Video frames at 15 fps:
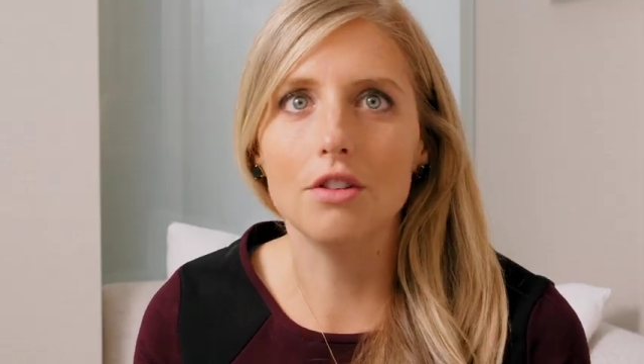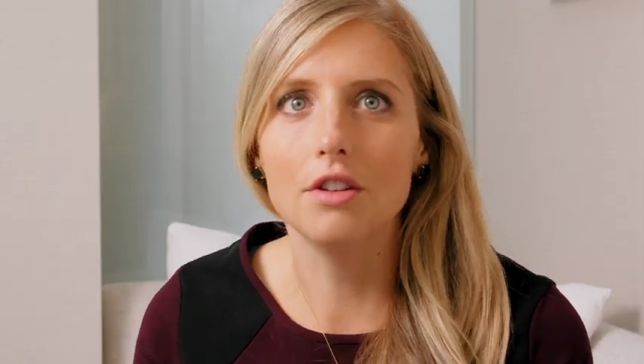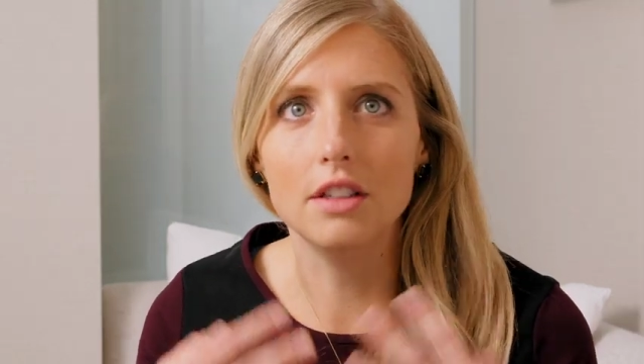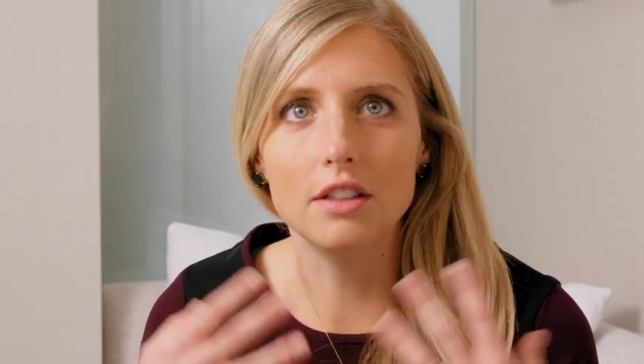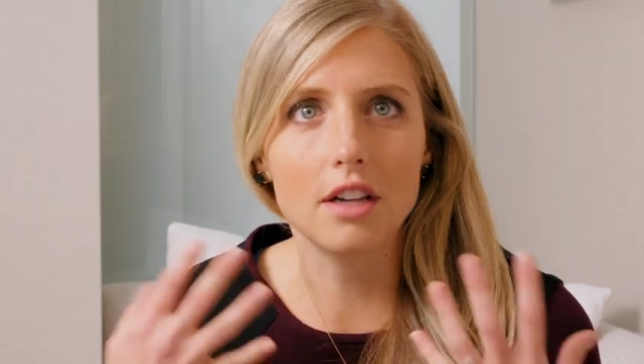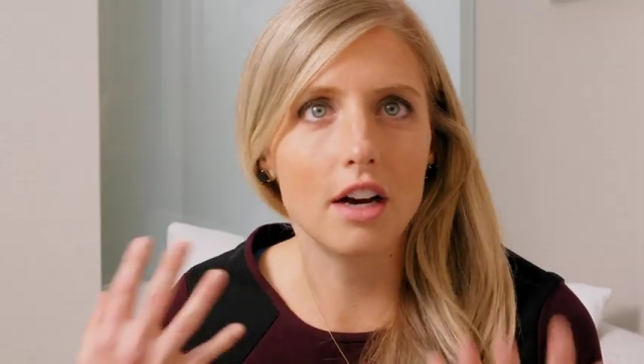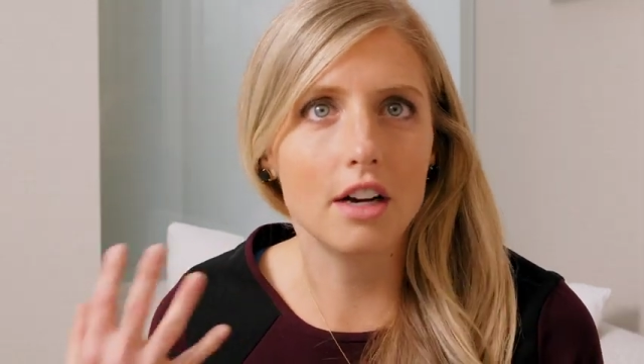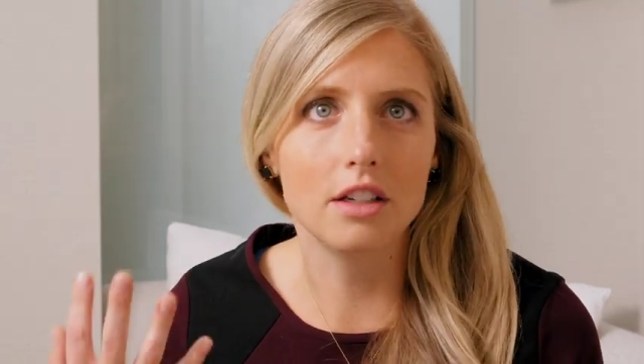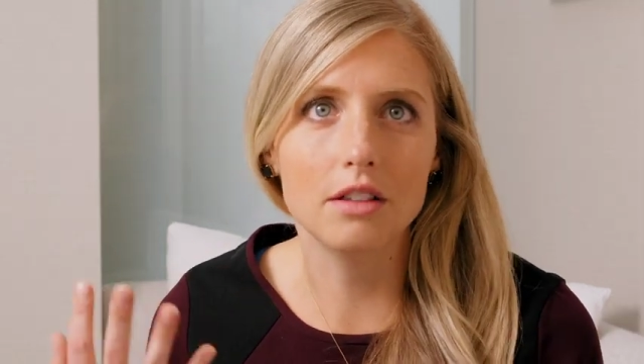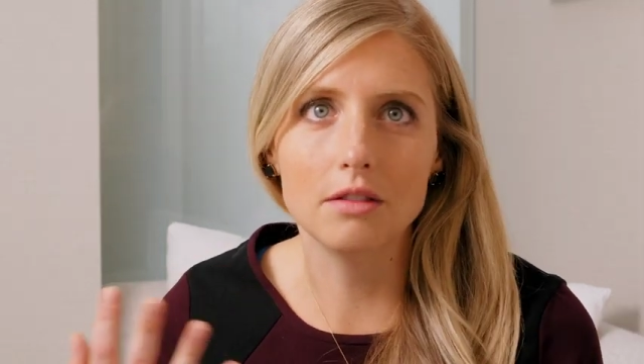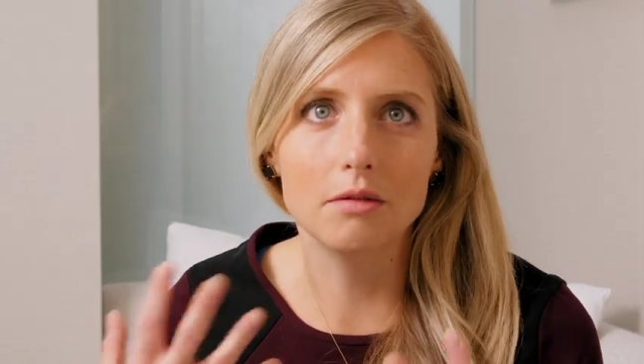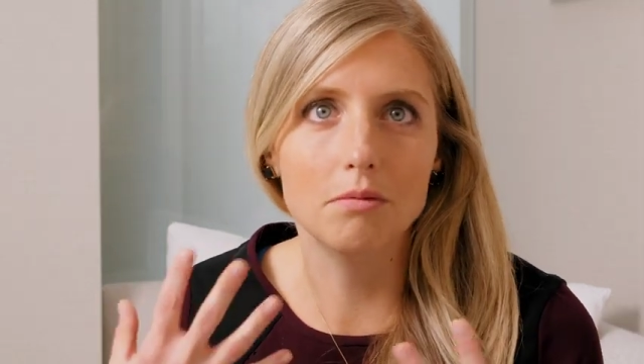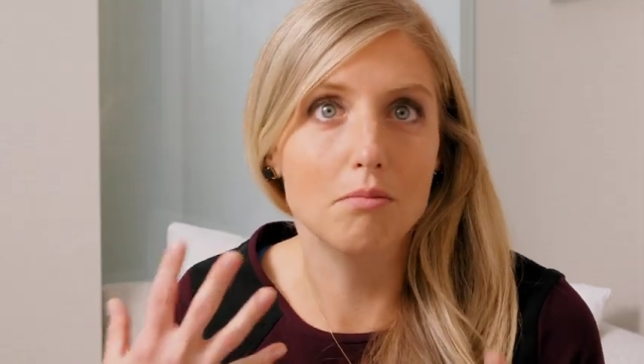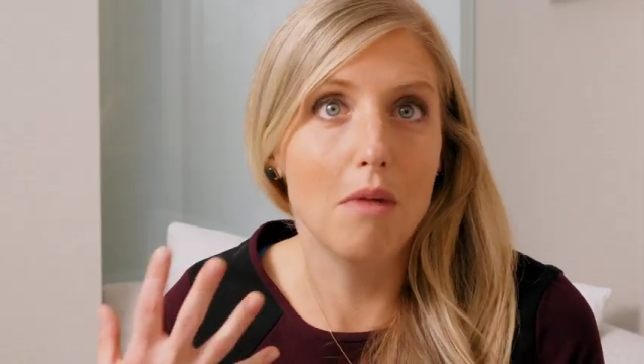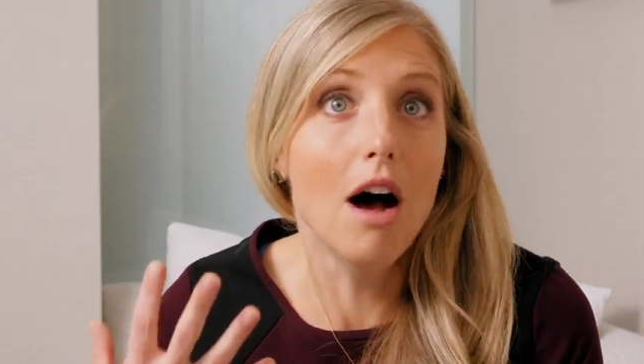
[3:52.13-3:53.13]
or an entire
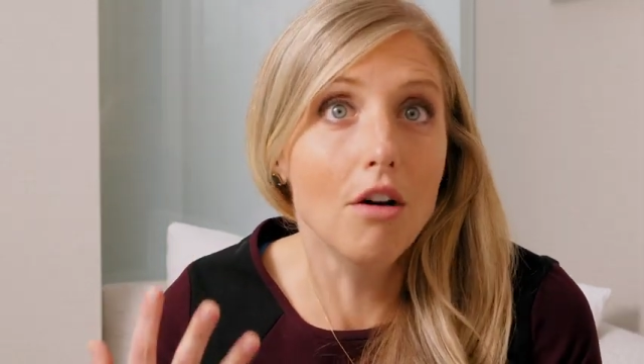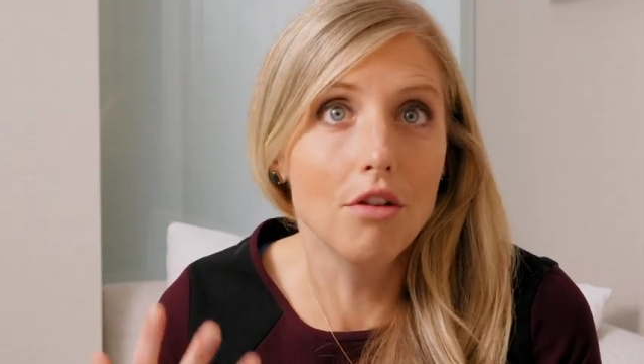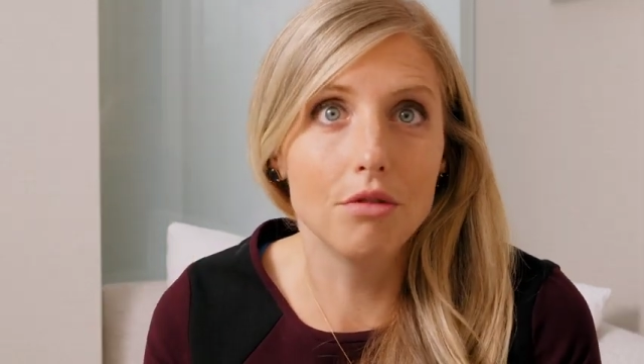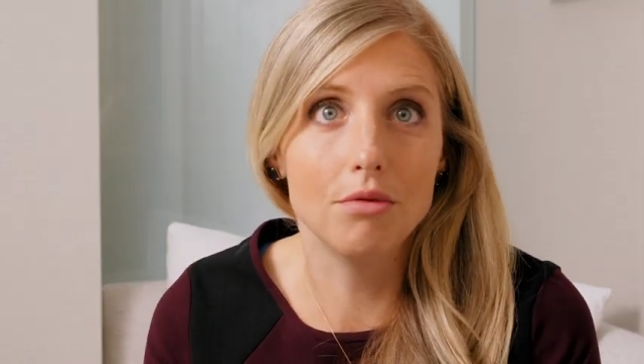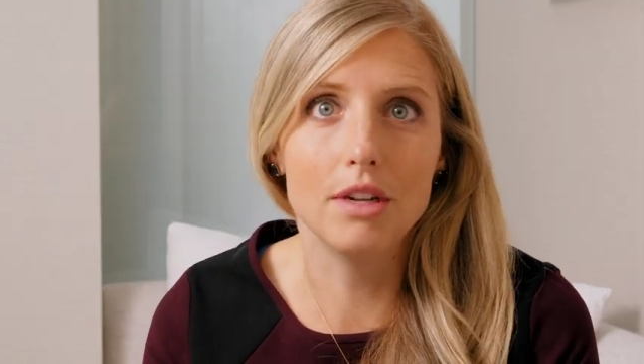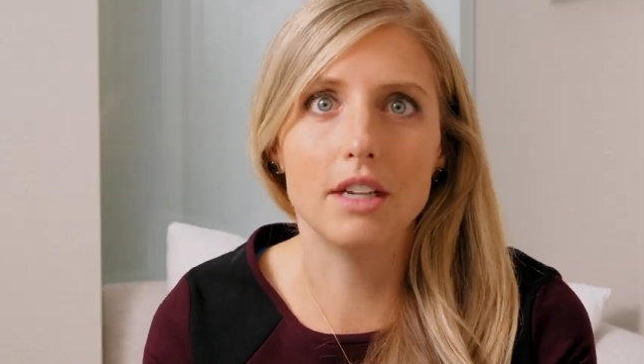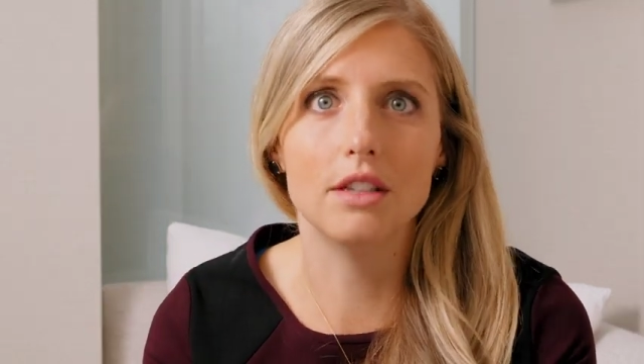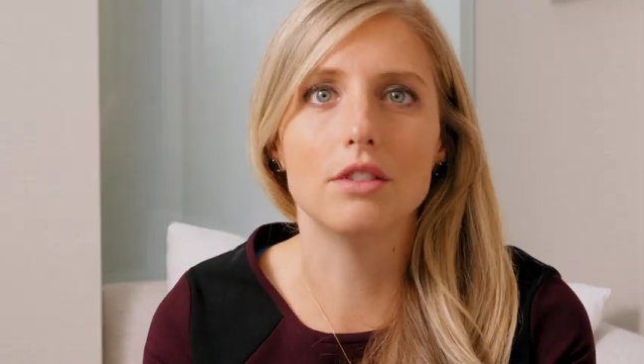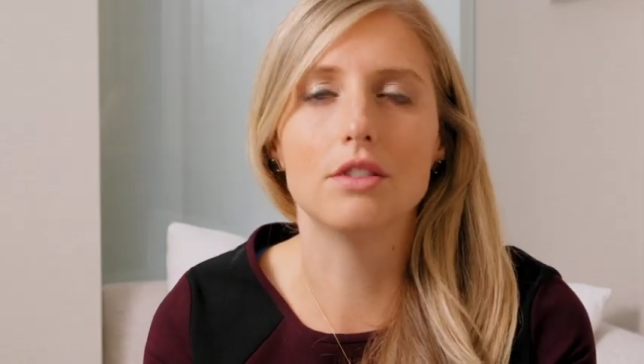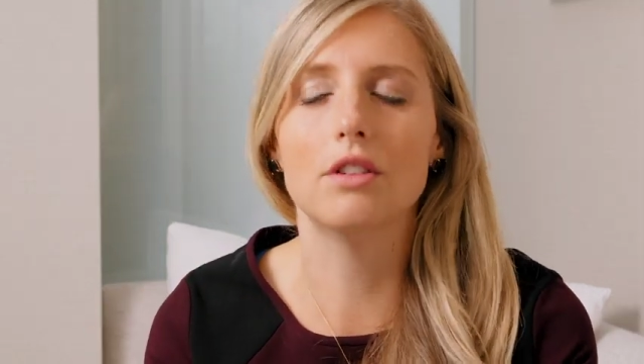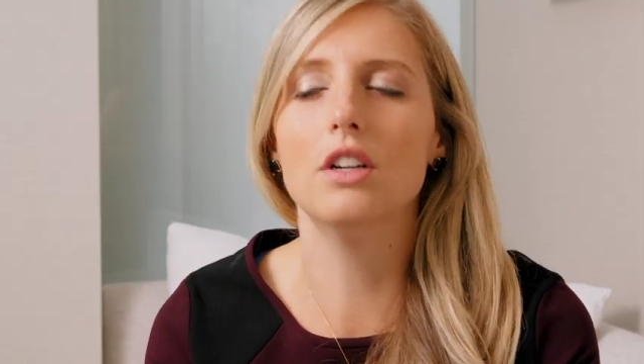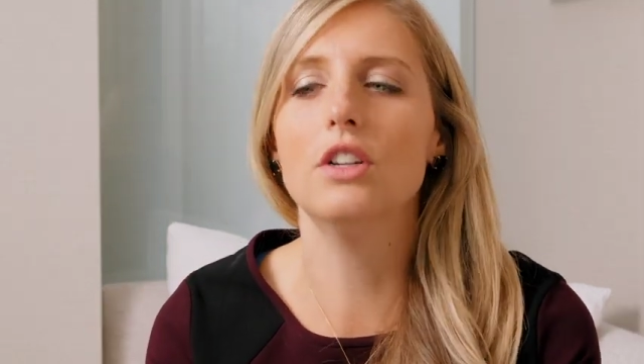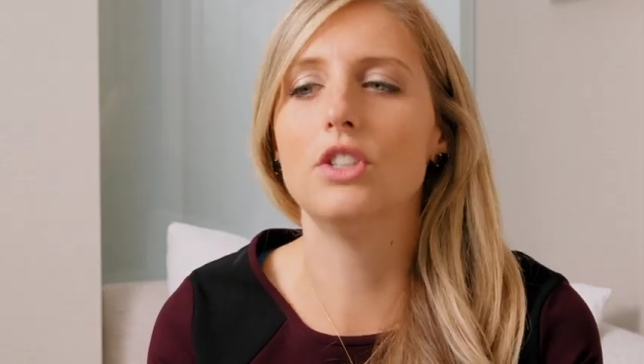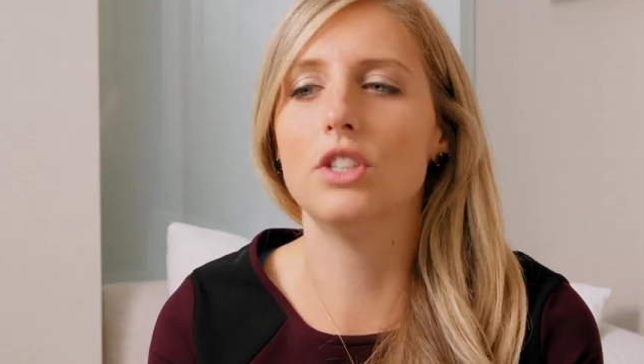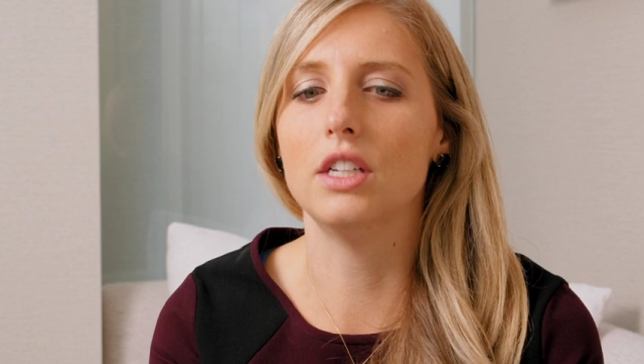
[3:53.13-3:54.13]
mouth
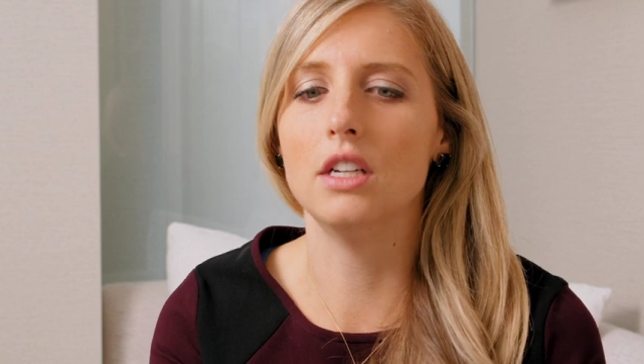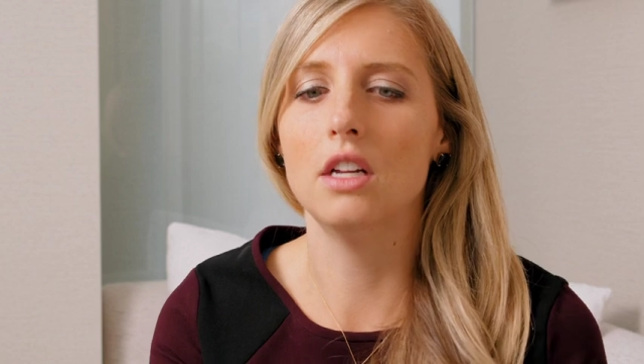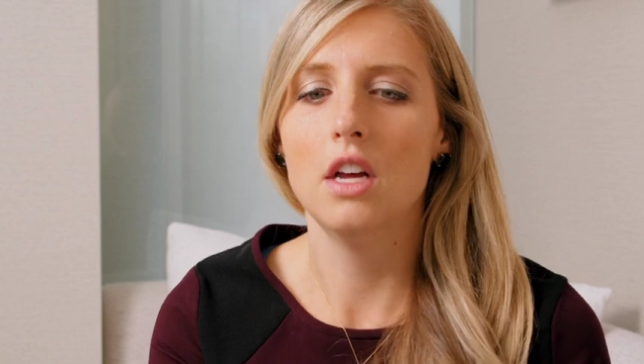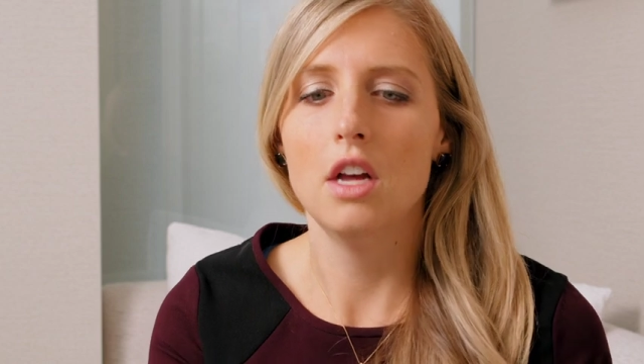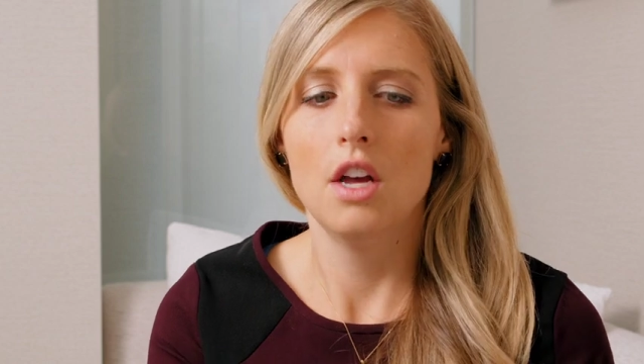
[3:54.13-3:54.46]
reconstruction,